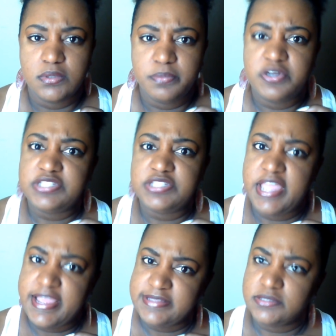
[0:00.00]
put his
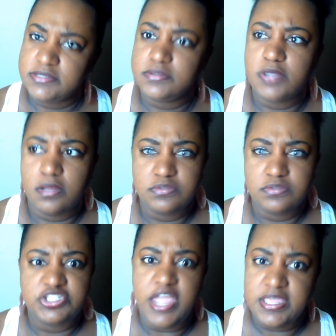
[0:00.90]
hands,
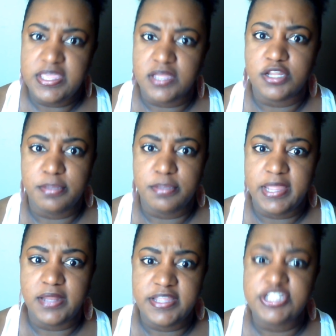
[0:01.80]
and shake you a little
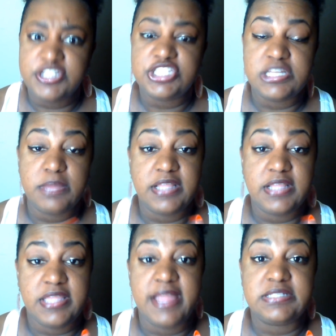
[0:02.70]
bit. He just seemed like
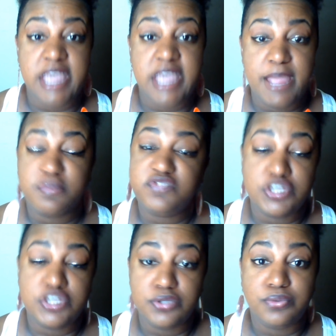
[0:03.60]
that type of
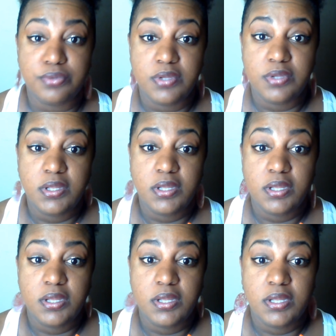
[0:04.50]
dude.
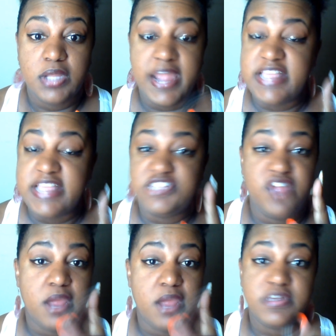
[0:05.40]
And he's
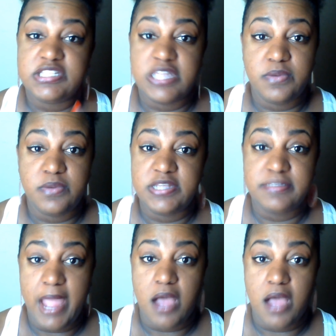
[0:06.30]
very slick with his
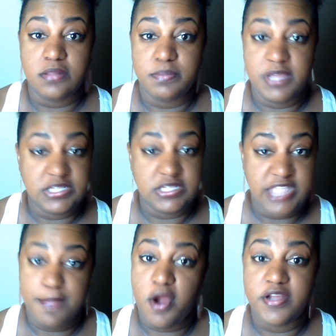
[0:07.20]
mouth because
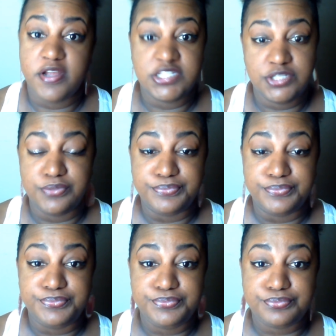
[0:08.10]
Tamar is too.
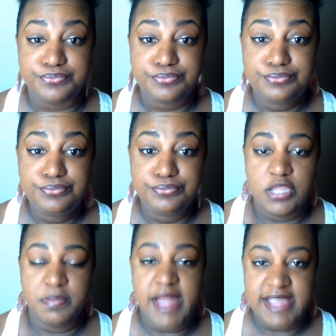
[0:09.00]

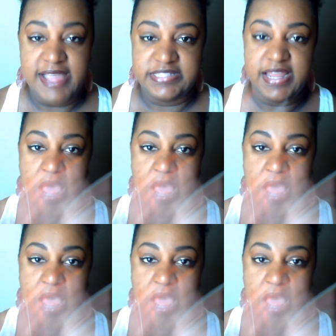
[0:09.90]
But I said